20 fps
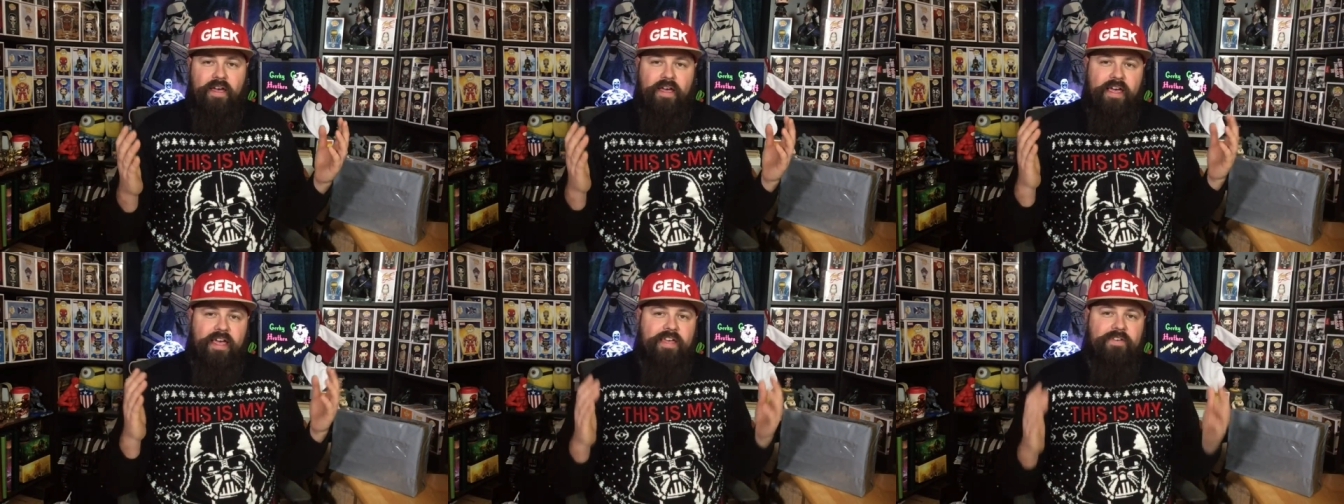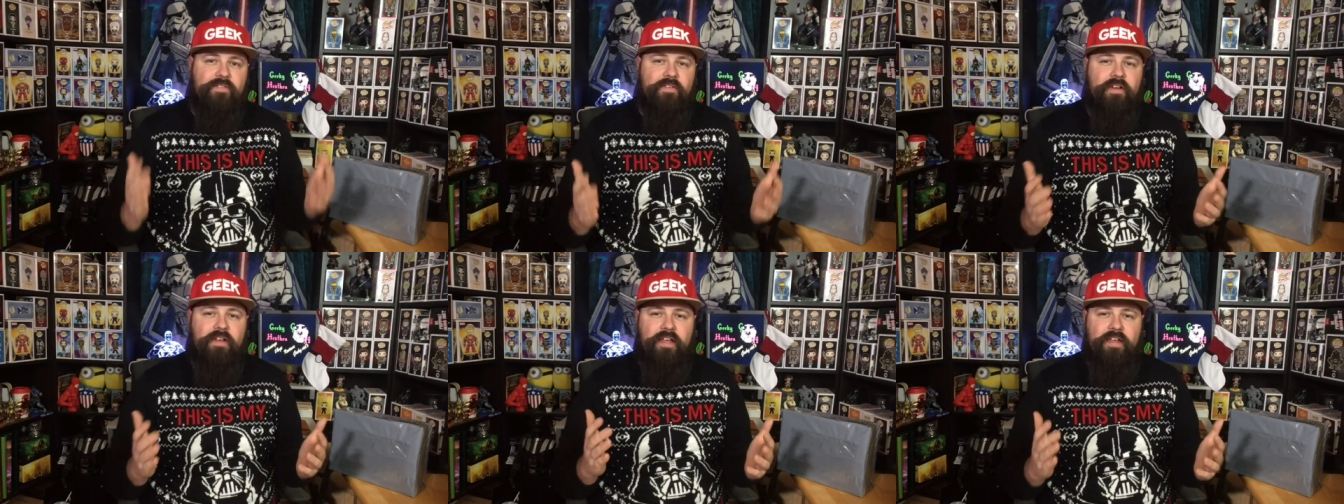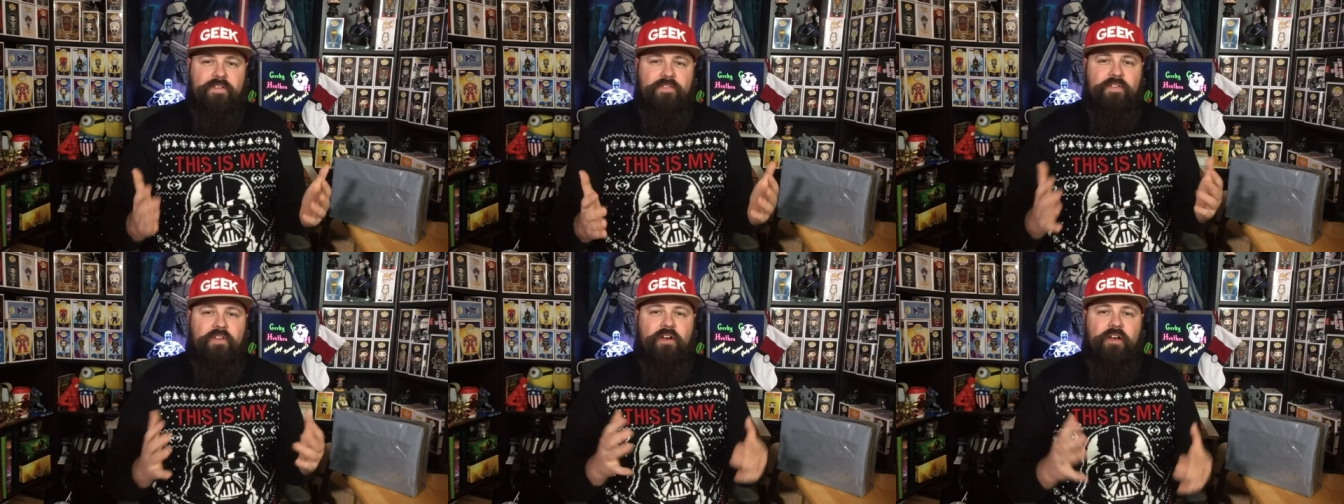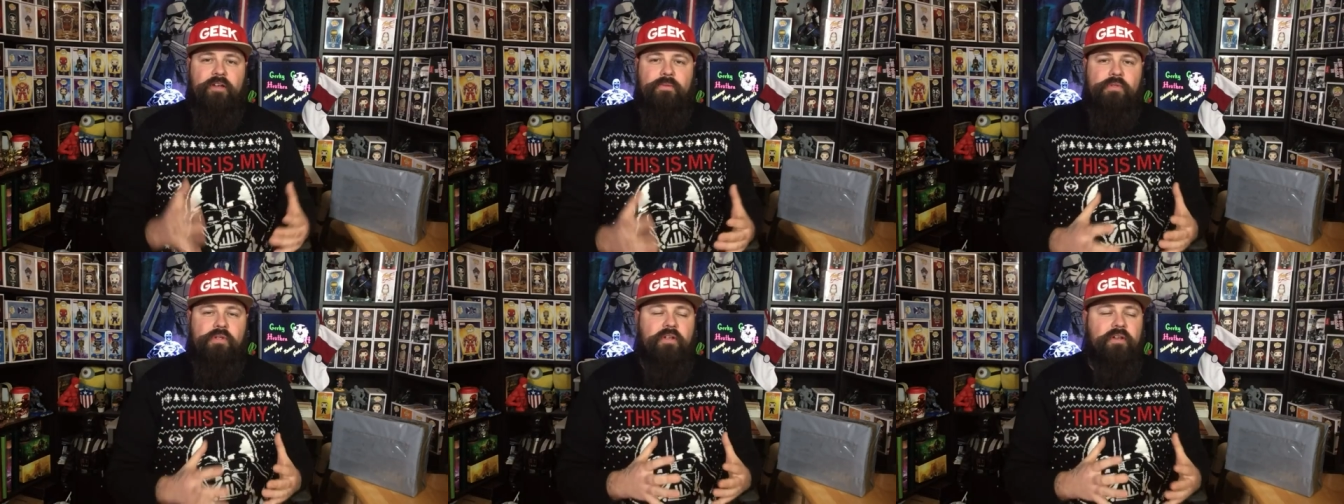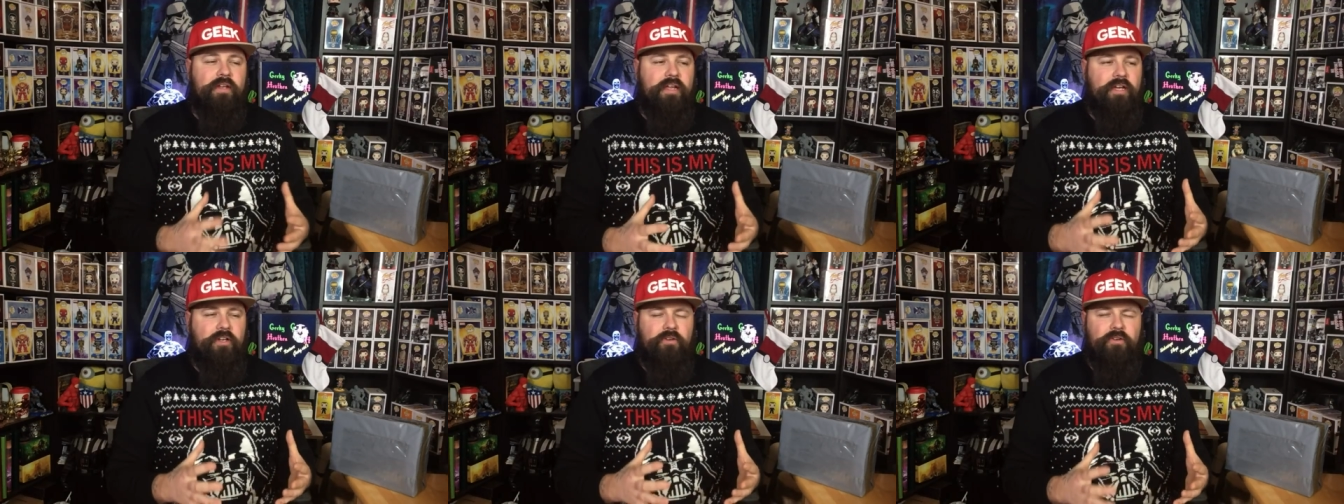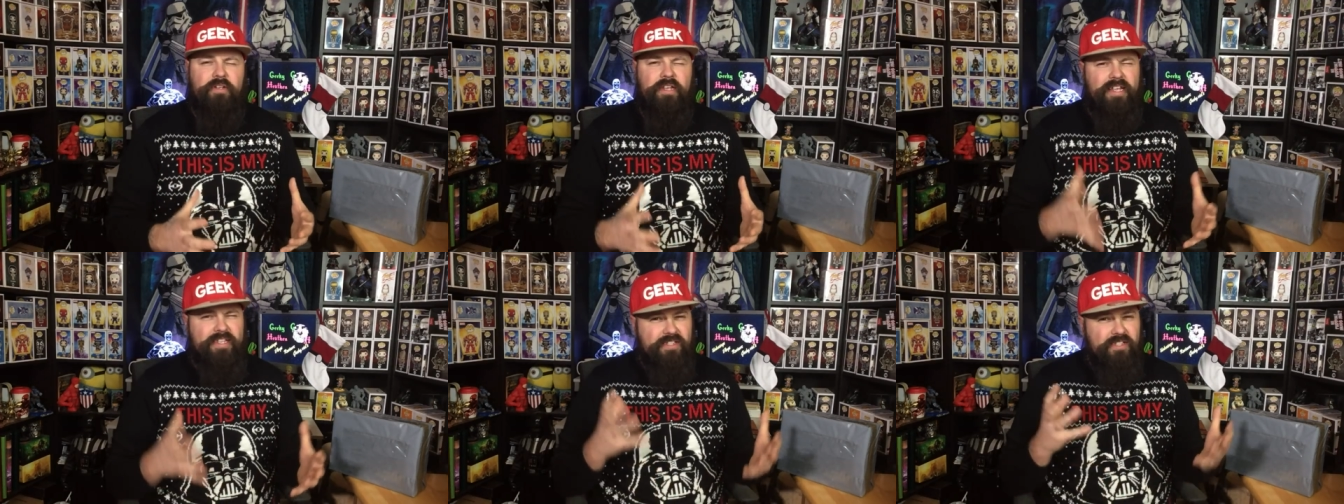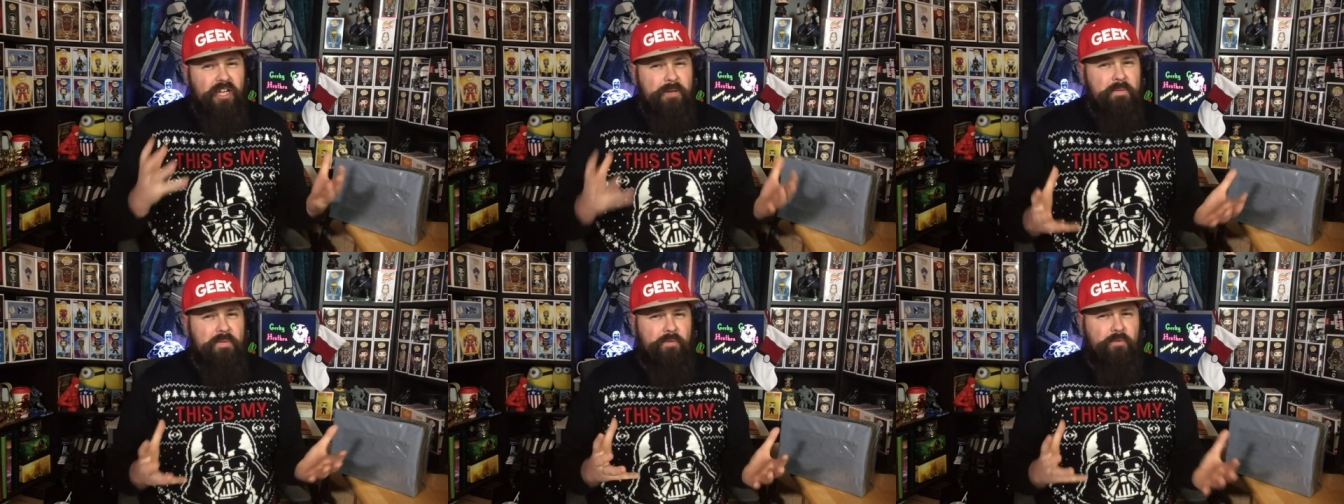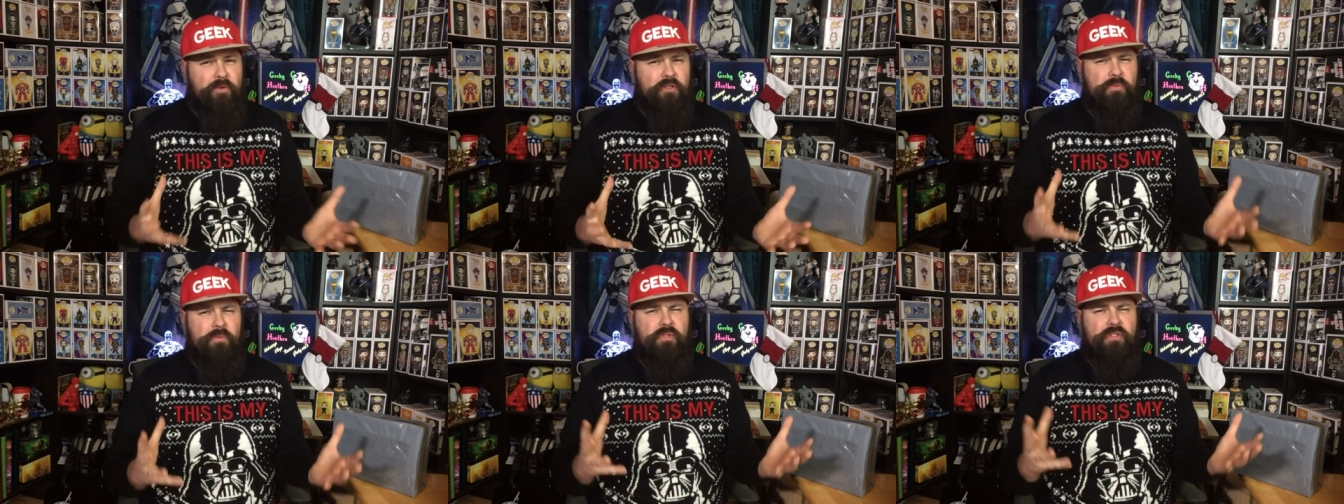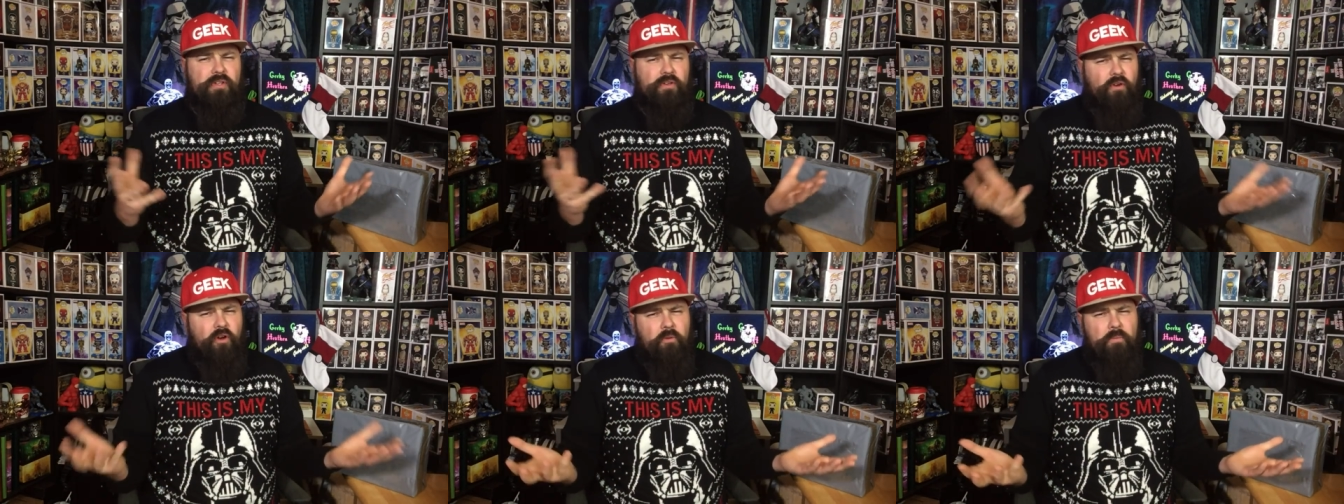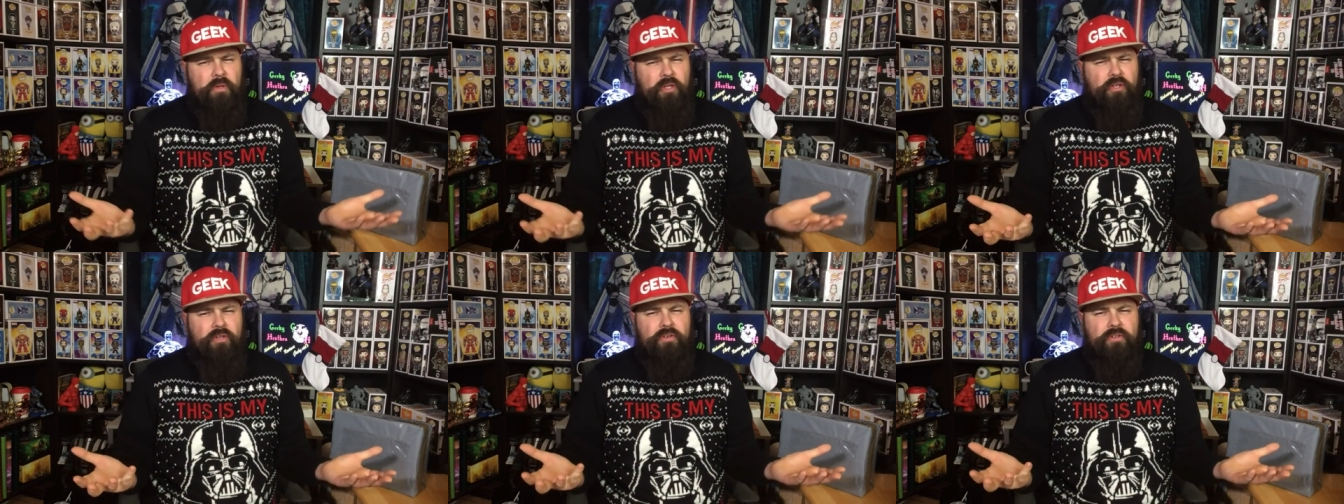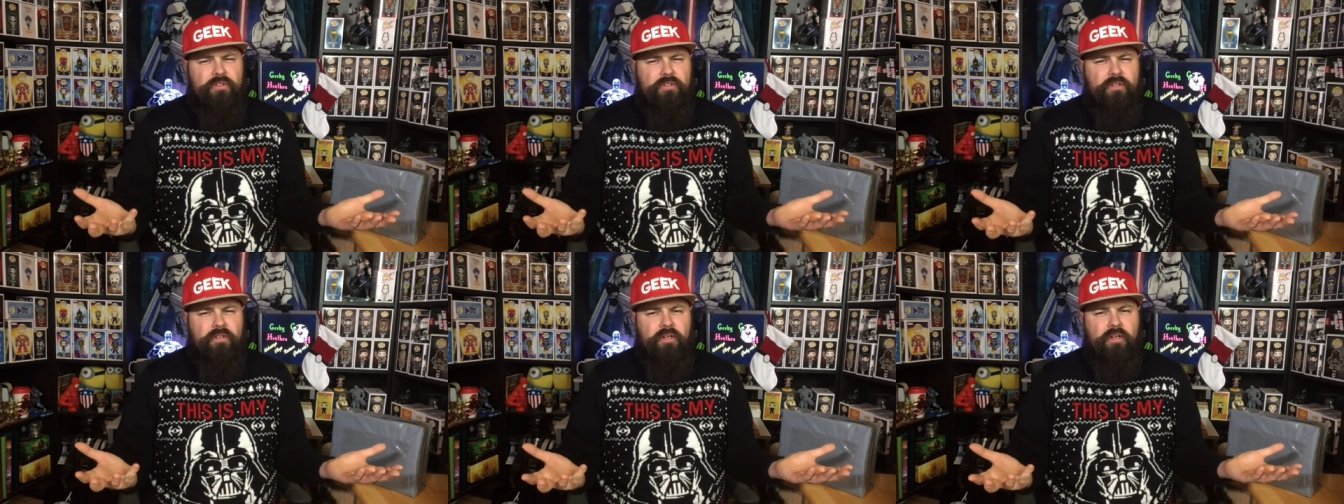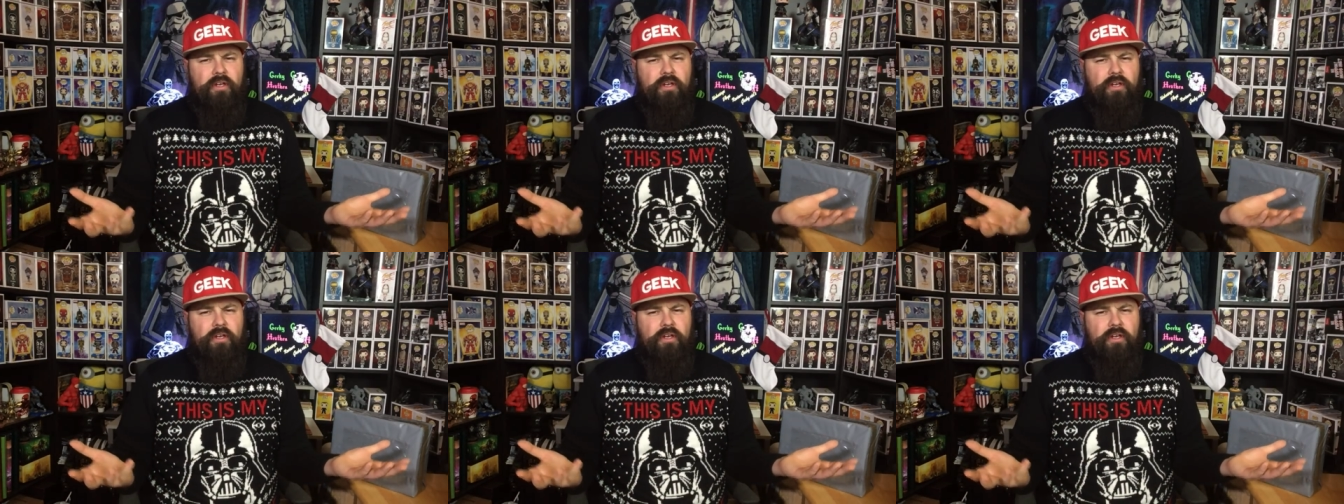even if the items aren't that good, it's Nightmare Before Christmas, they've got to be good.